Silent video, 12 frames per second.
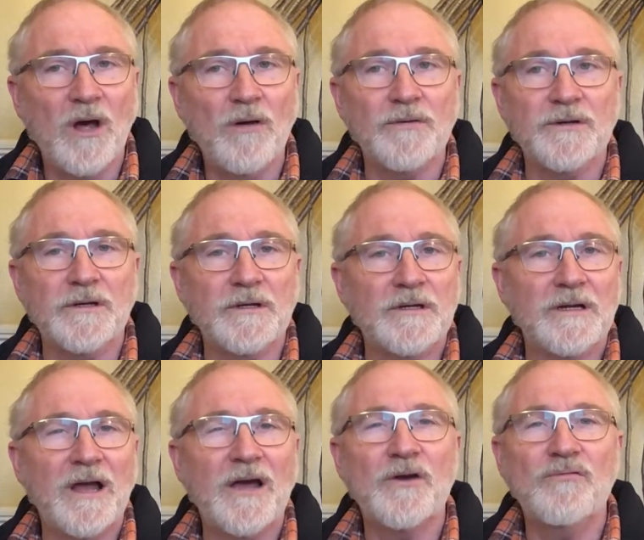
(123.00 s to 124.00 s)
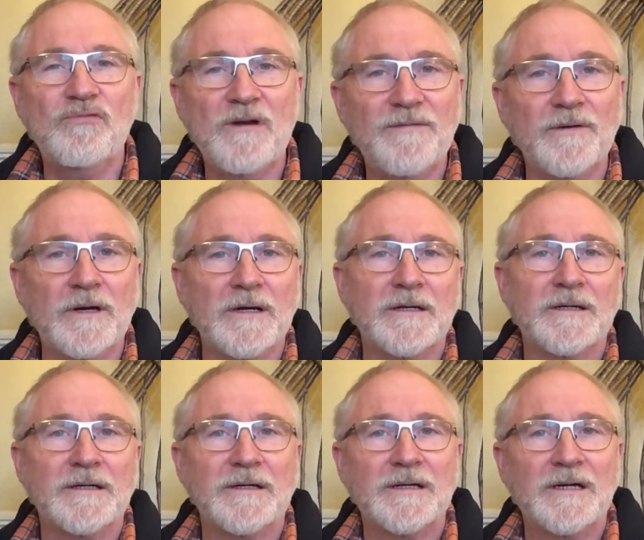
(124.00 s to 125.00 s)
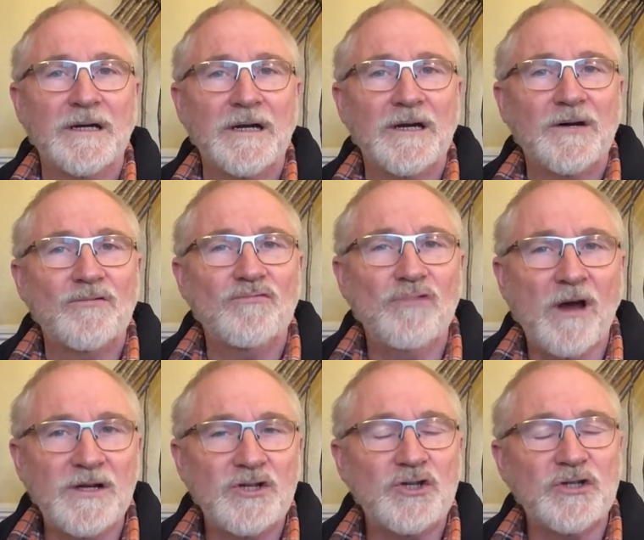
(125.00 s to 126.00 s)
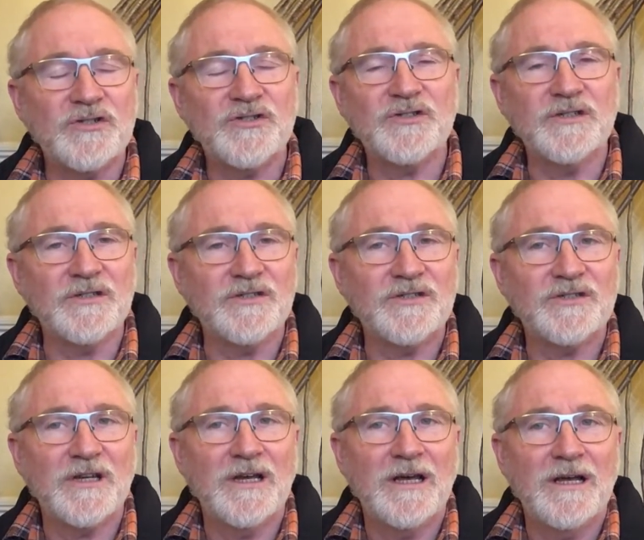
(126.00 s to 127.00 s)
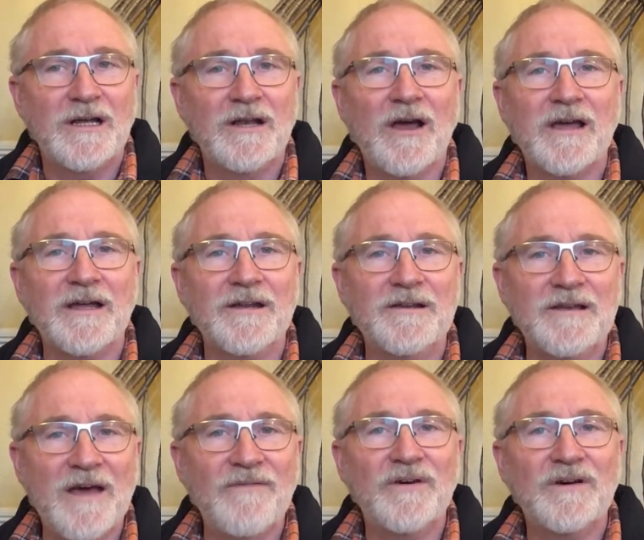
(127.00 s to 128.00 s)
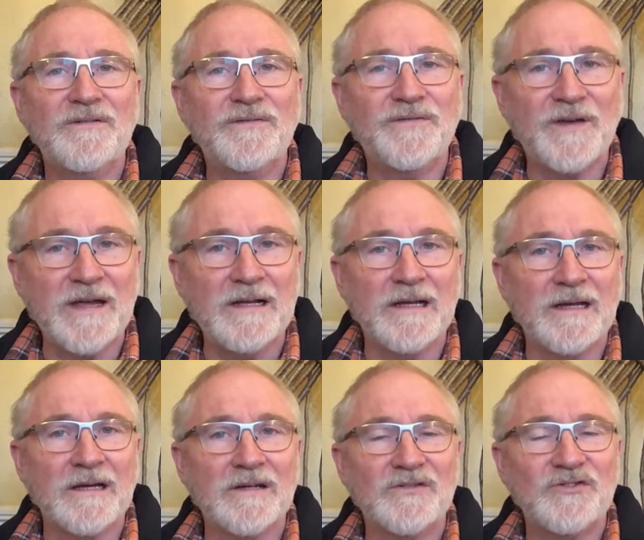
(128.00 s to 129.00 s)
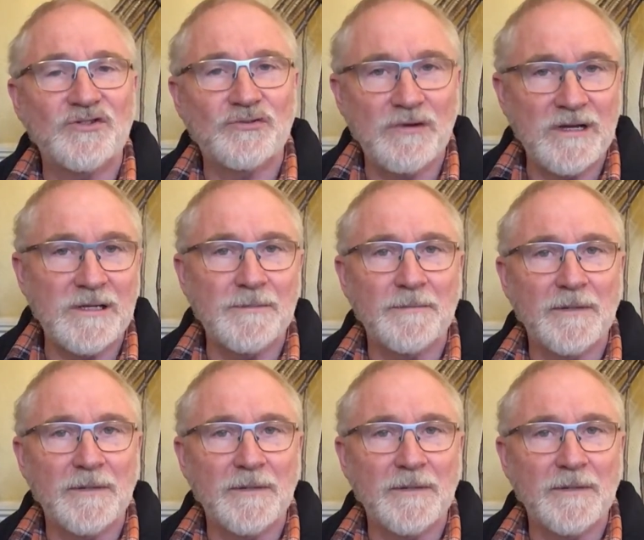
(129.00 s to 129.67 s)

on like a river, righteousness like a never-failing stream.